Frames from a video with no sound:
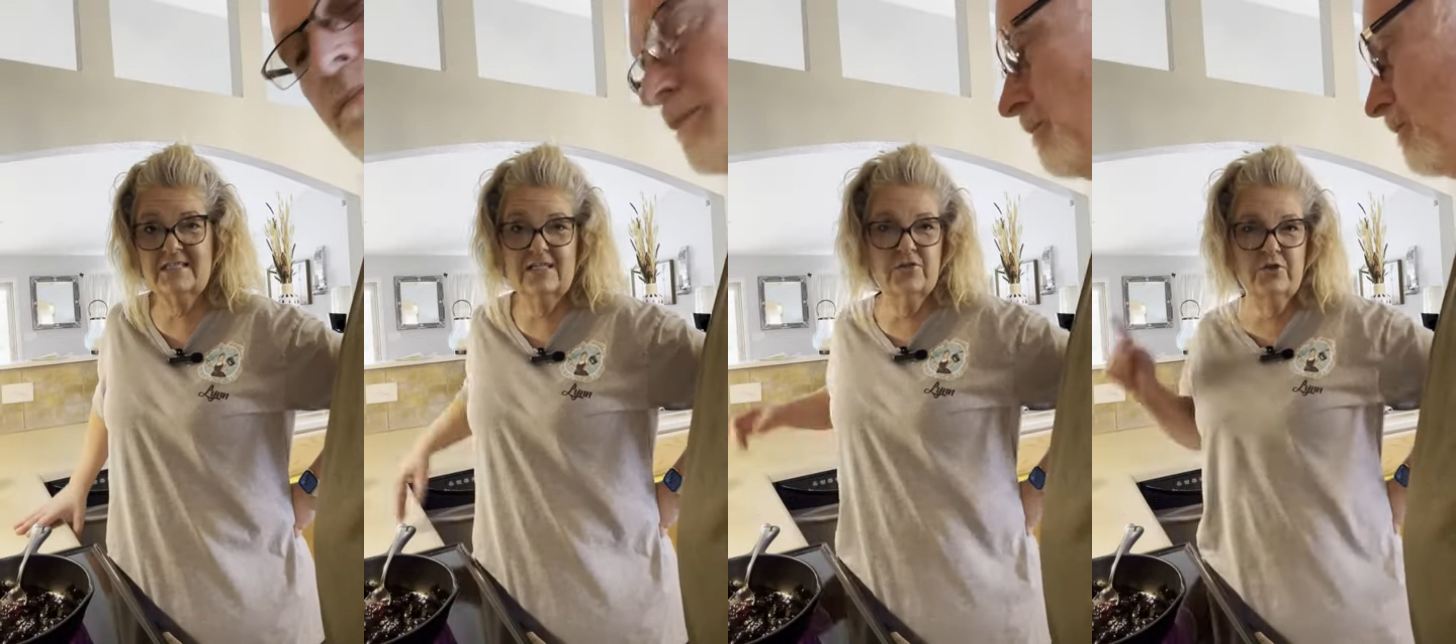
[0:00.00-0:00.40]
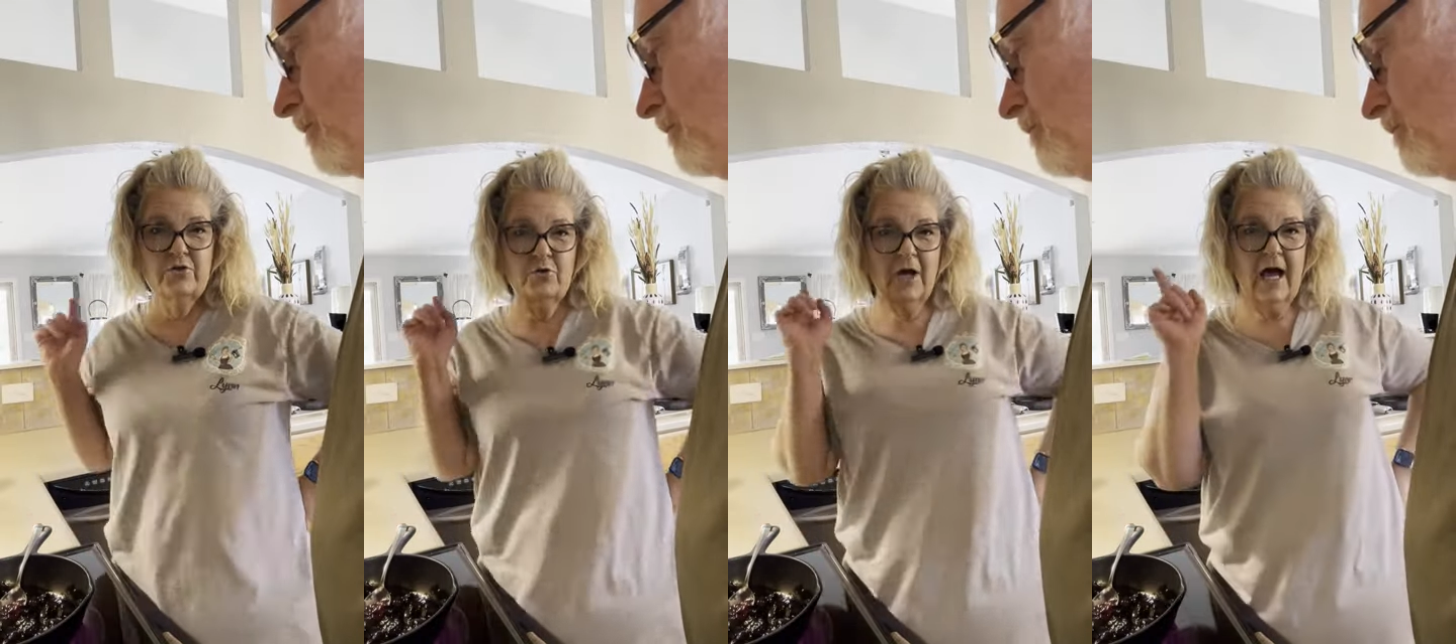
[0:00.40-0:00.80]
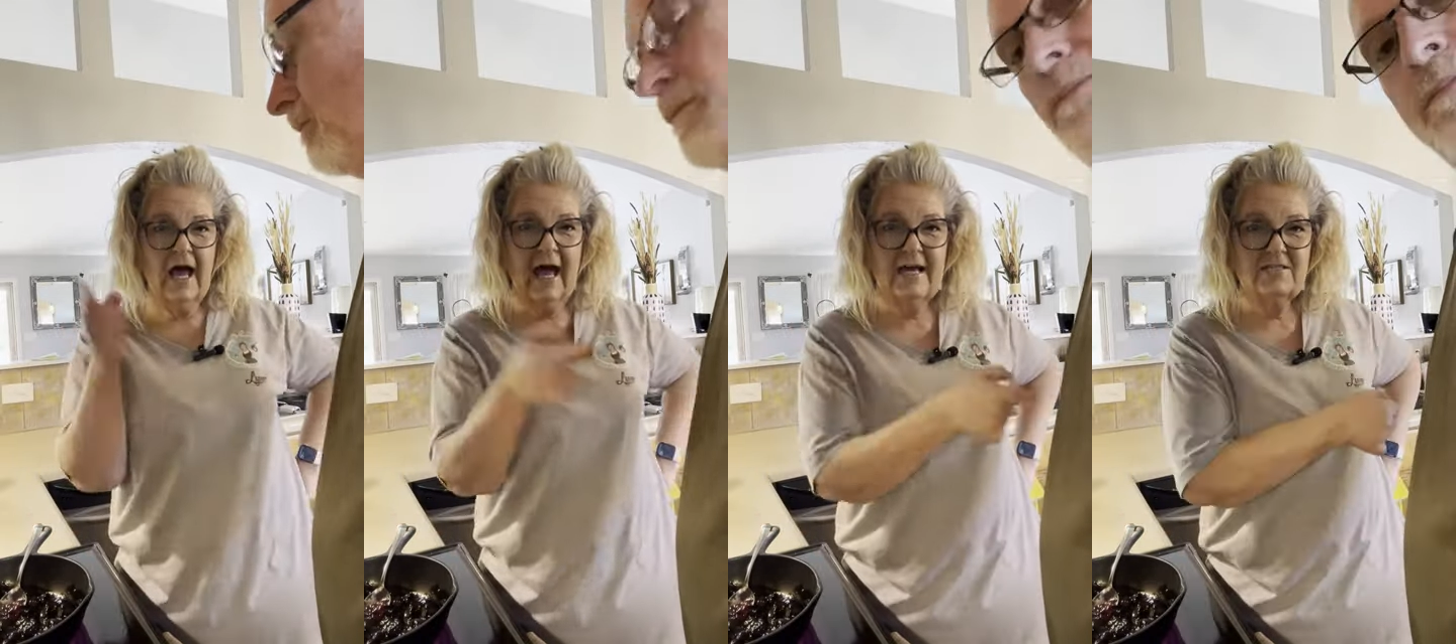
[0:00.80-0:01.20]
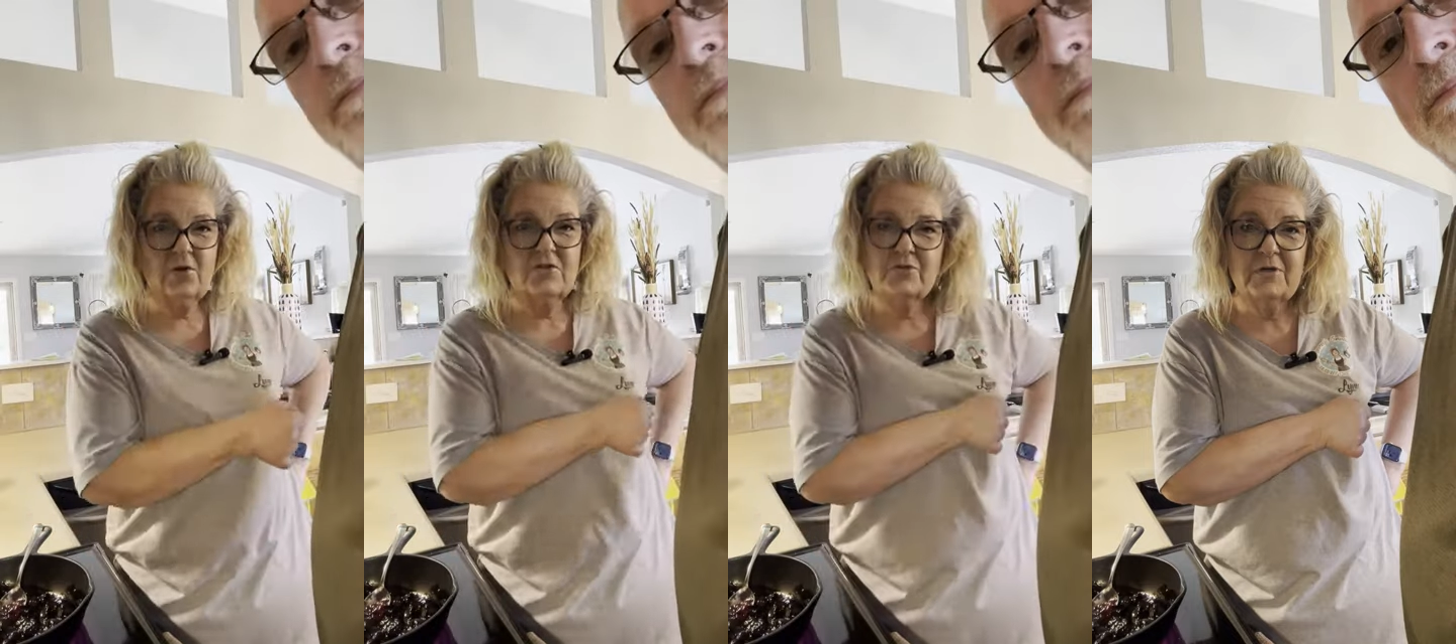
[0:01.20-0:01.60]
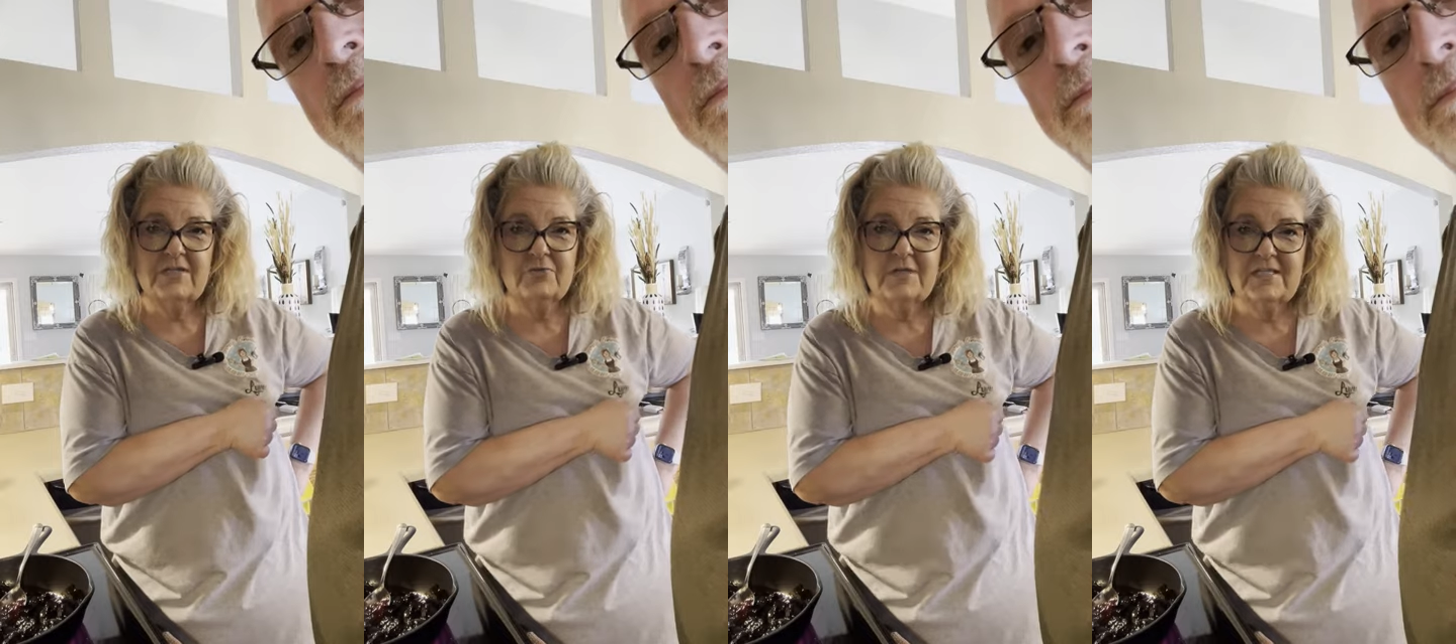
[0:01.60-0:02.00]
and you guys are sweet,
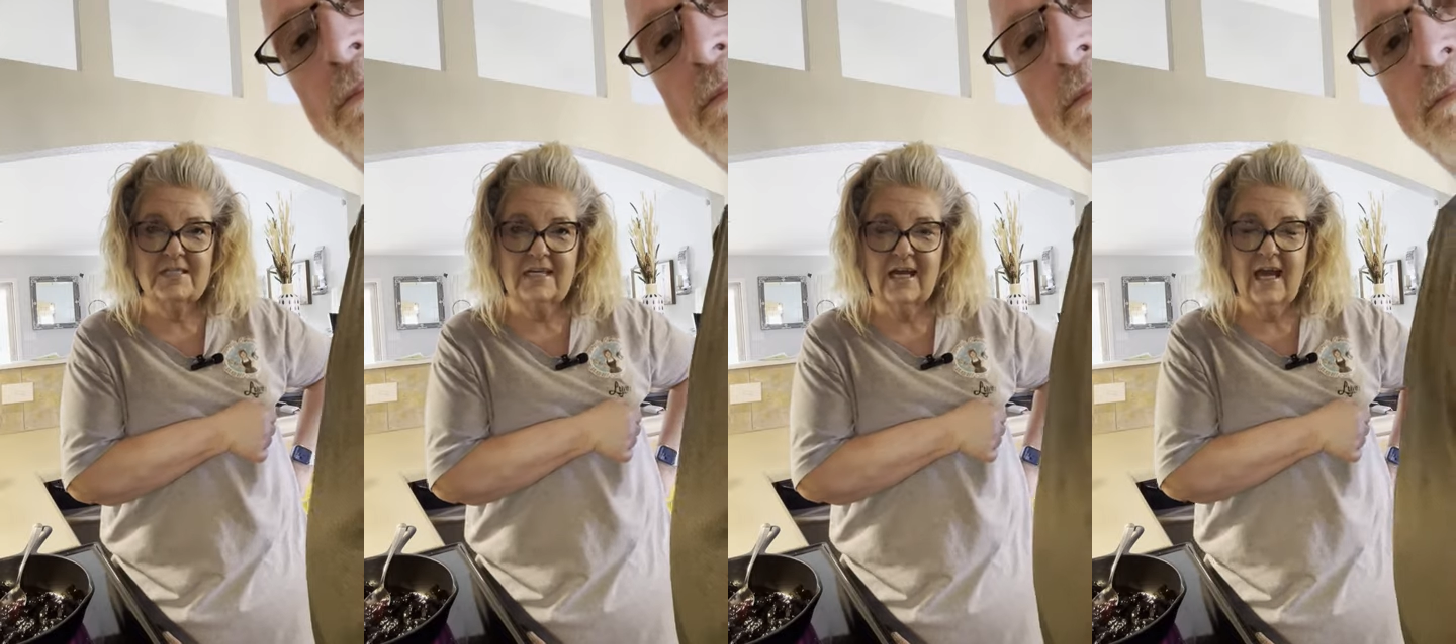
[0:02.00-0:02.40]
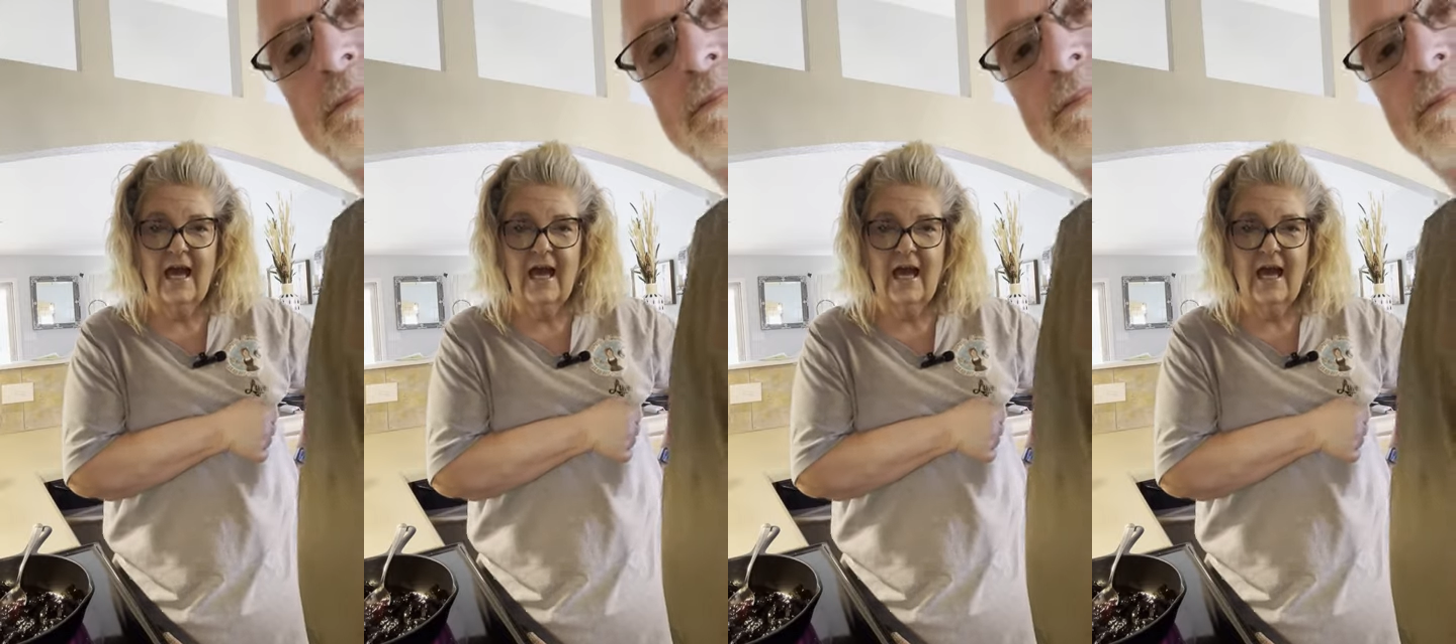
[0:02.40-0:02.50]
sweet tea.